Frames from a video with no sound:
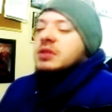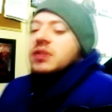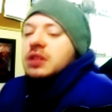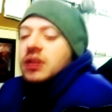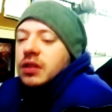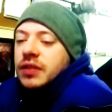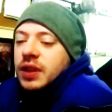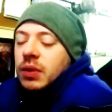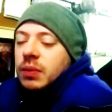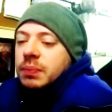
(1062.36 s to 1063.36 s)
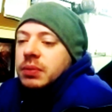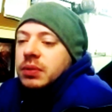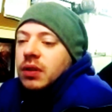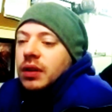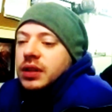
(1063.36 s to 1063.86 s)
I suppose there's another thing
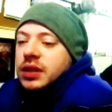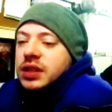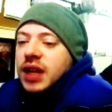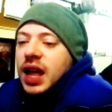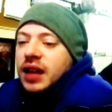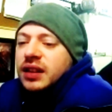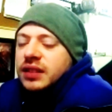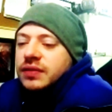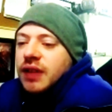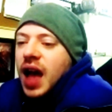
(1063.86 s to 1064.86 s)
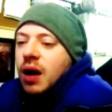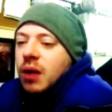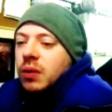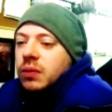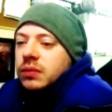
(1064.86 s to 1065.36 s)
what people don't understand is
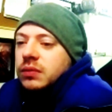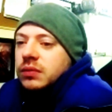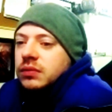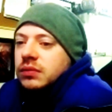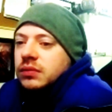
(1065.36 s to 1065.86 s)
how